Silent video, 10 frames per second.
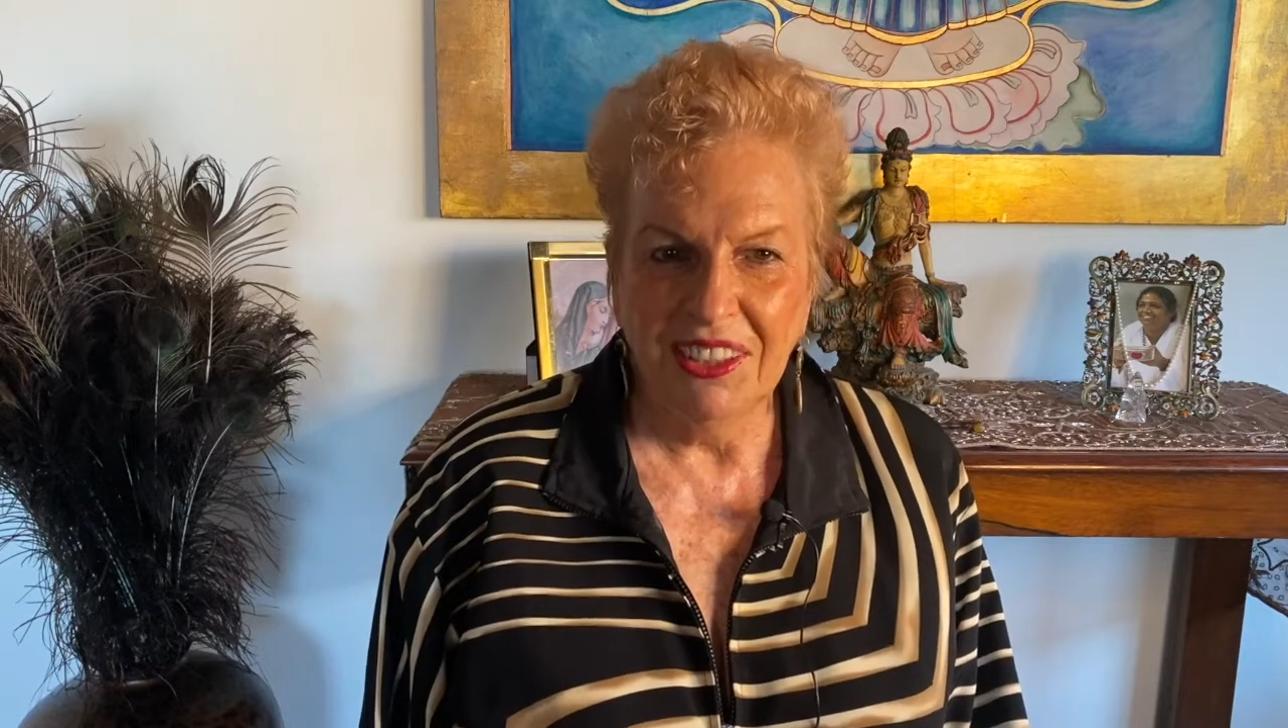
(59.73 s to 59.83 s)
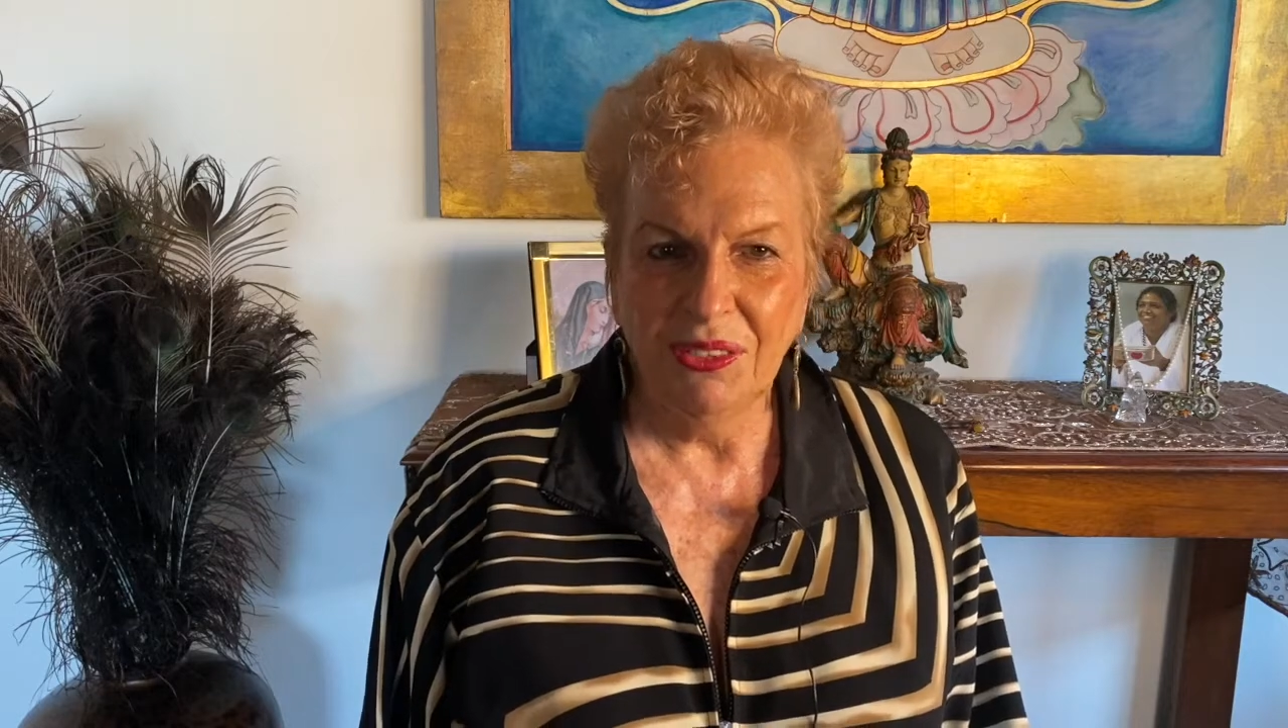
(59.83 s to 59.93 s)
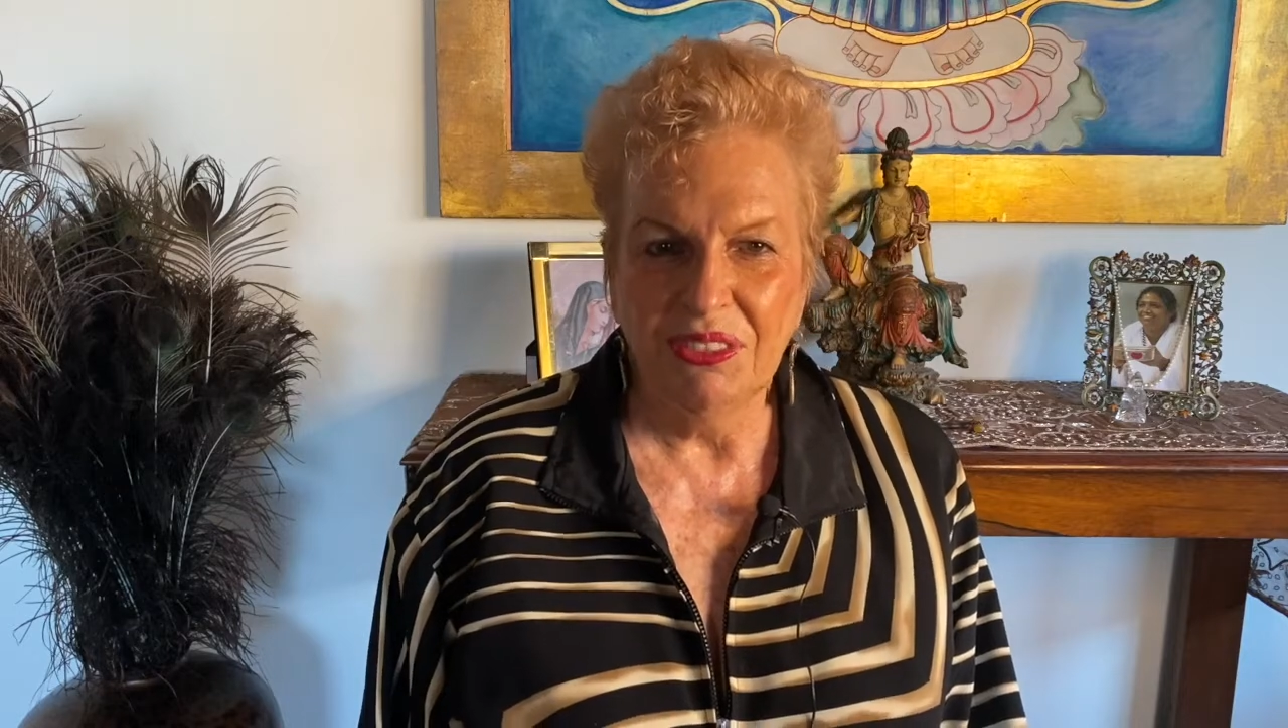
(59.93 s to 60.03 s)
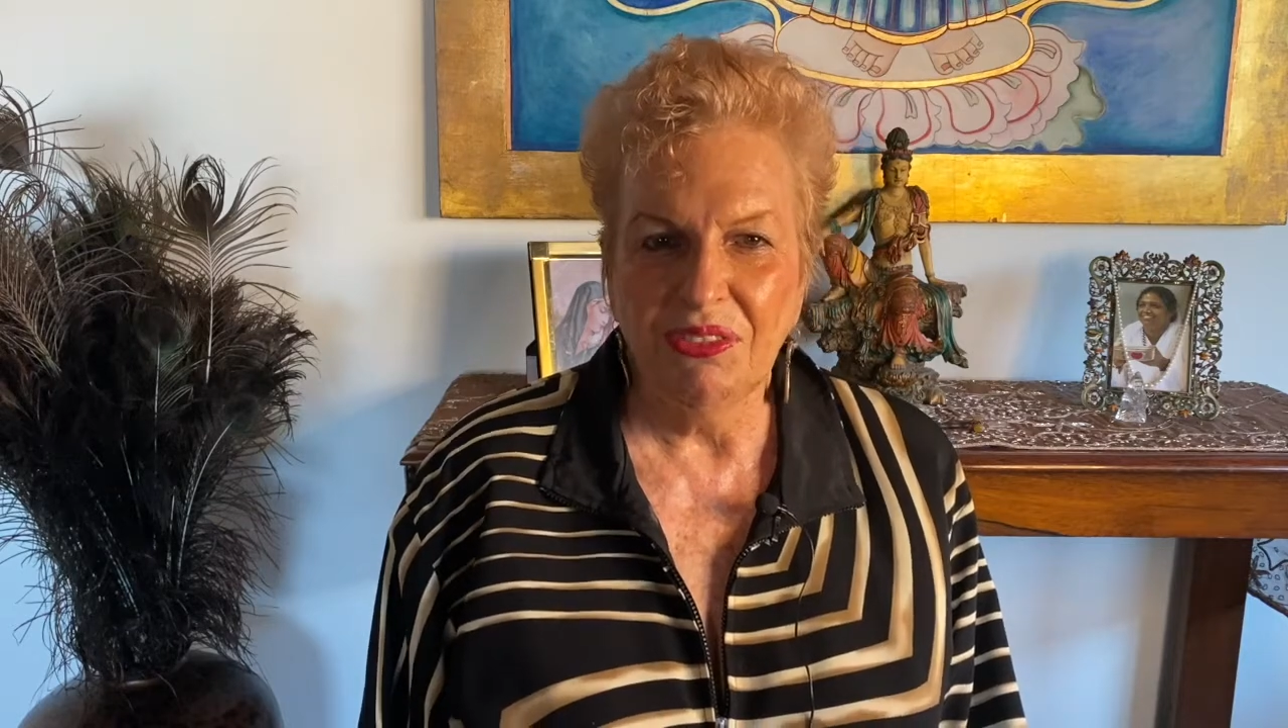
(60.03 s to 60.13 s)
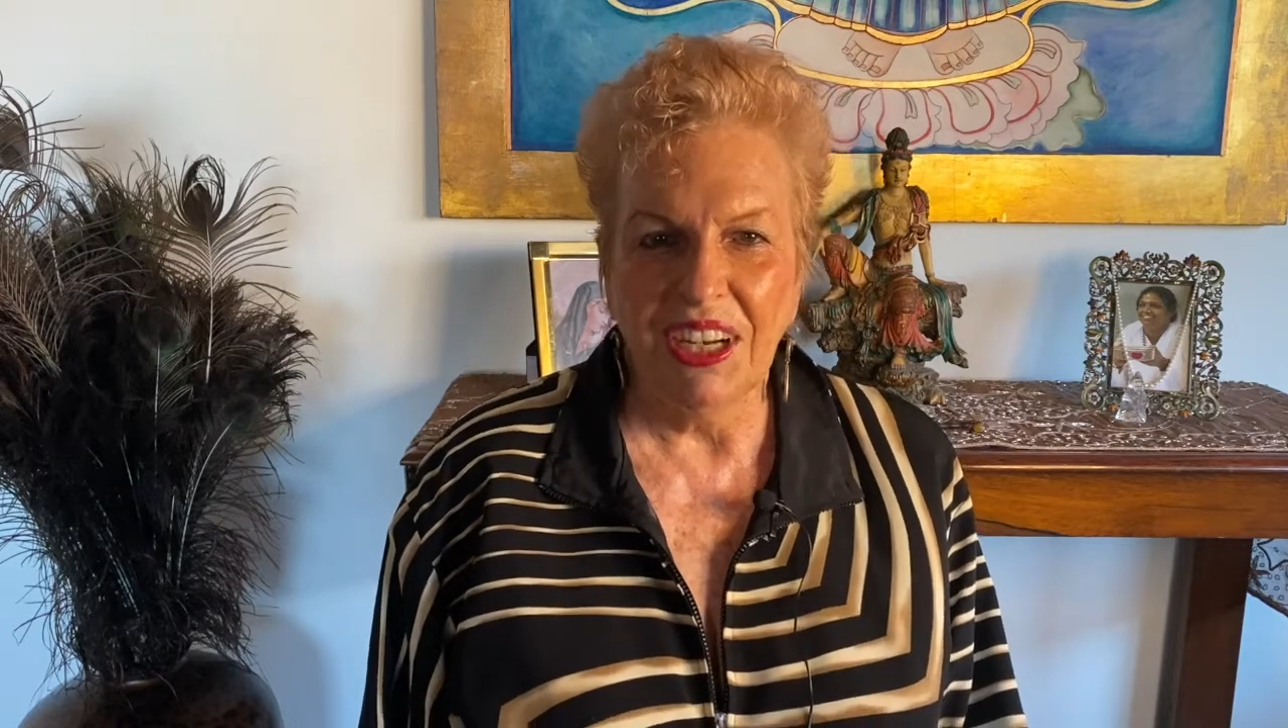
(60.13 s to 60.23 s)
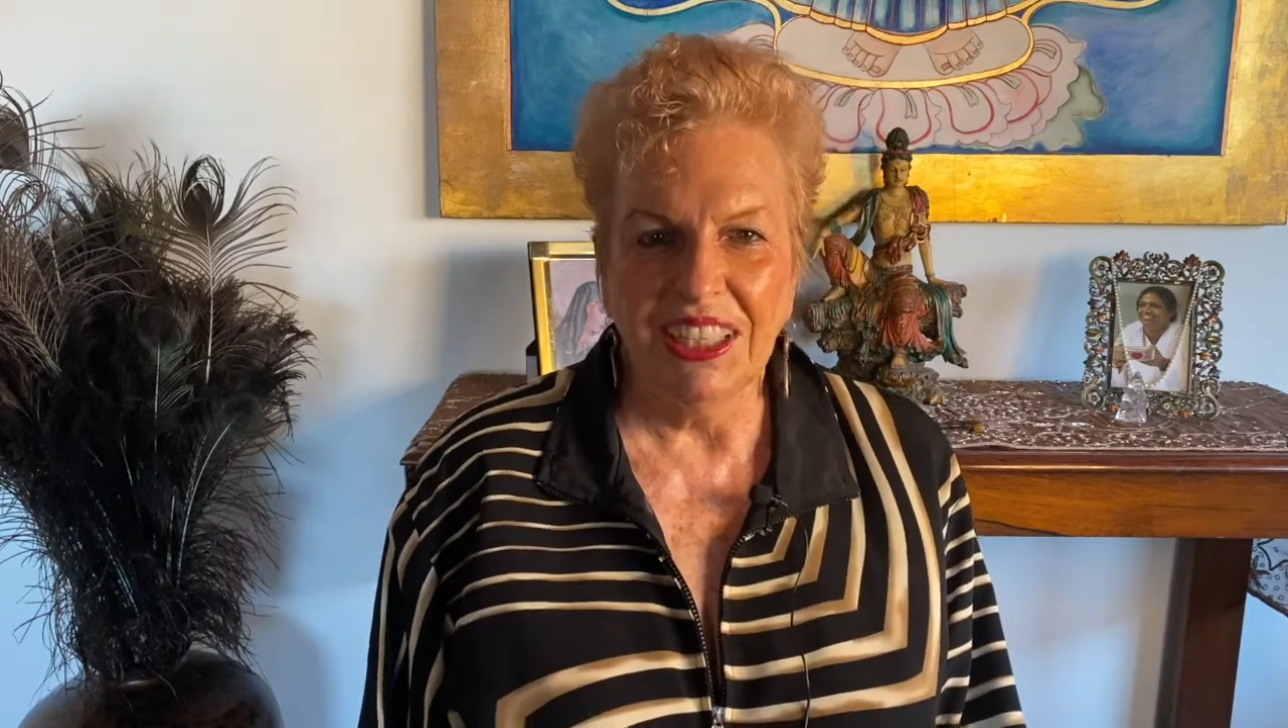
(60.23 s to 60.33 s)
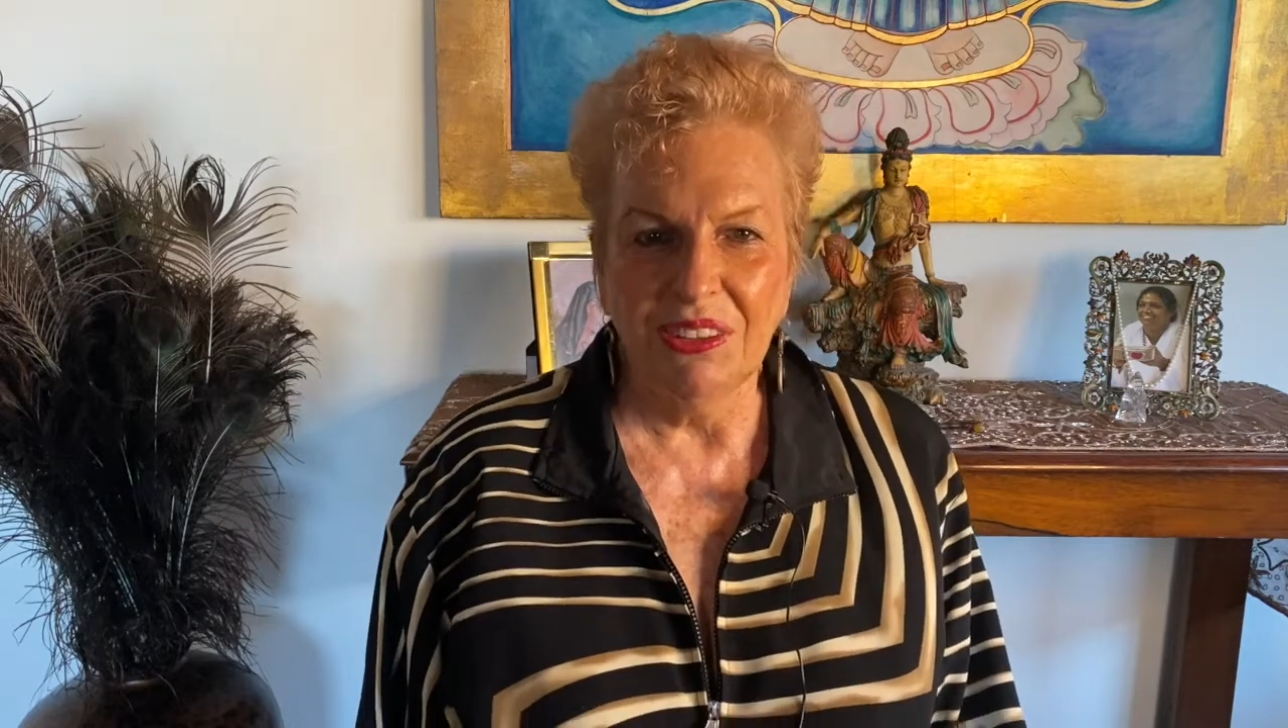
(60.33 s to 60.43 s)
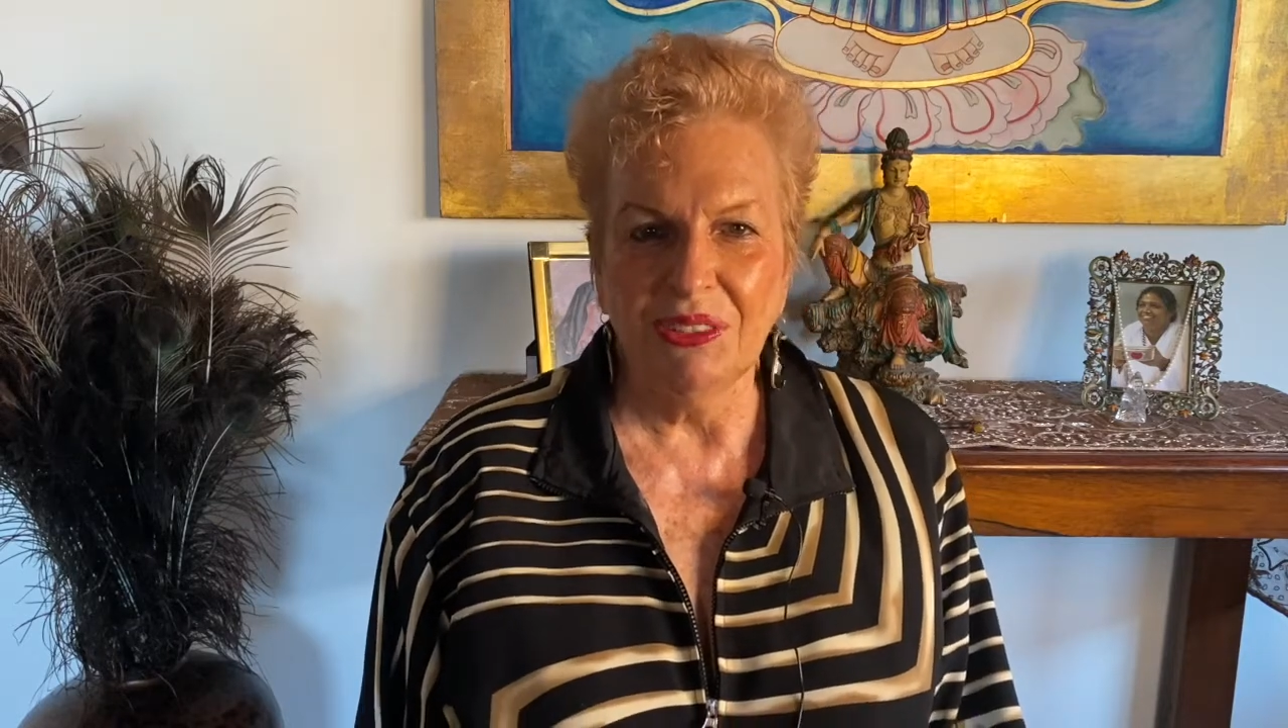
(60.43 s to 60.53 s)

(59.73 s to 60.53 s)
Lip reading: We finally